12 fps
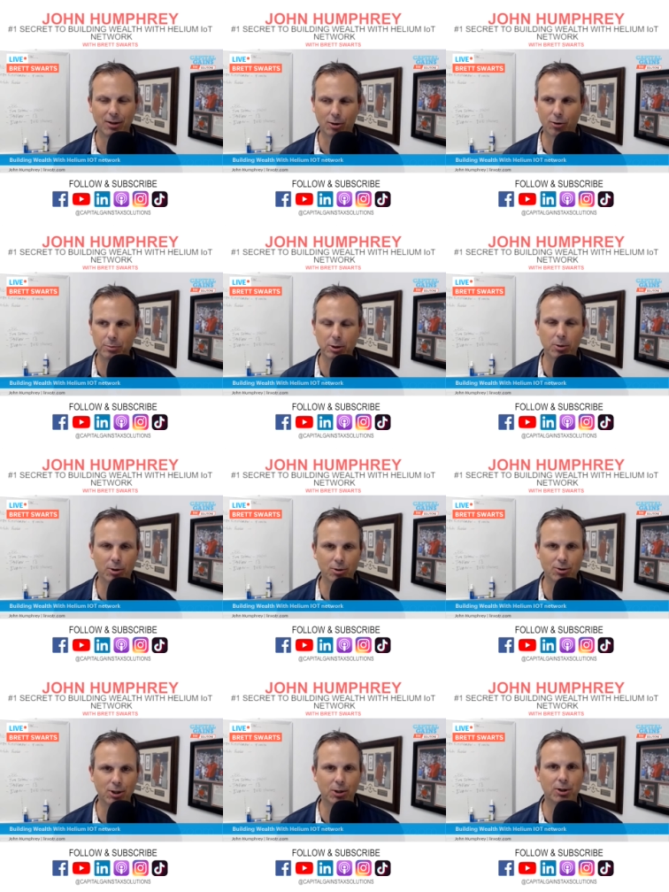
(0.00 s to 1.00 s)
the
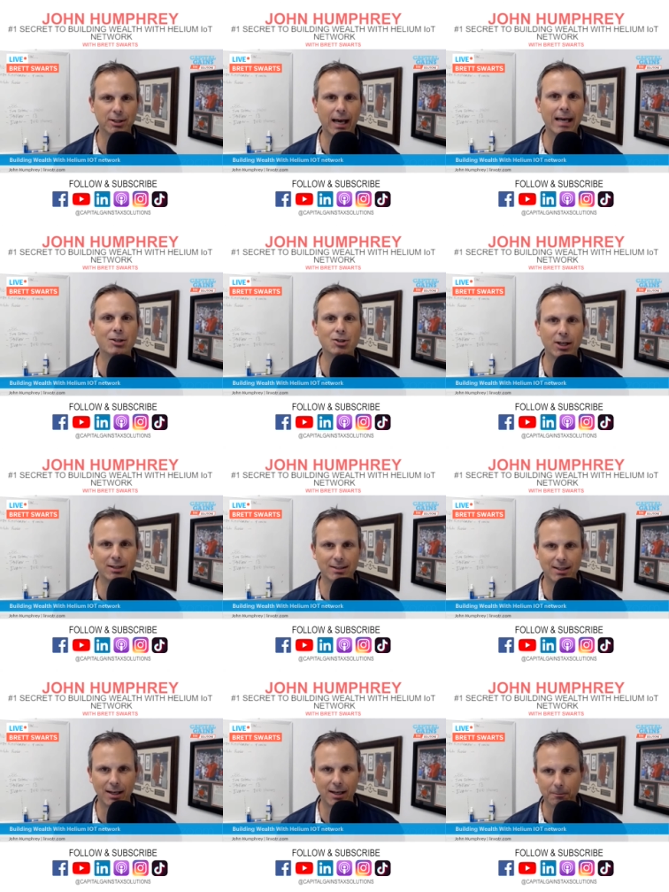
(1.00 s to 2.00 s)
cryptocurrency called
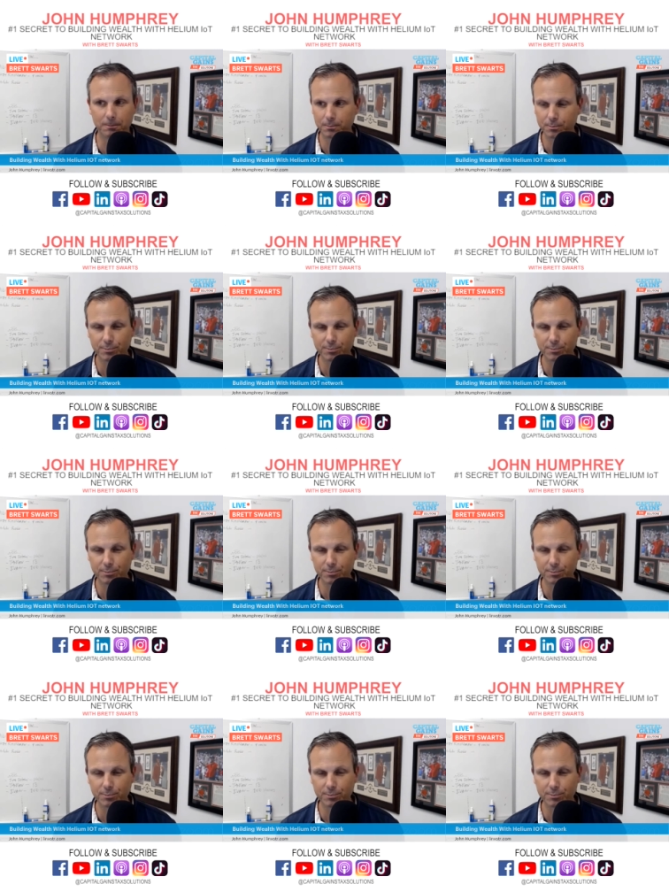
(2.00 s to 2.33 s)
HNT.